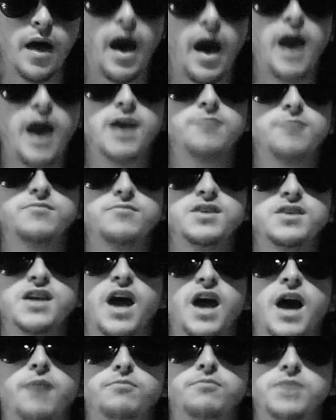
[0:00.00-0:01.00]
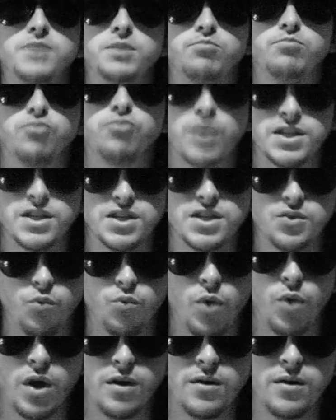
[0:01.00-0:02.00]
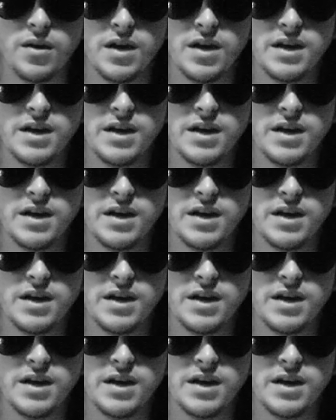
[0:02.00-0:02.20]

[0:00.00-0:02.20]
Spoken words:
I am the omnipresent one,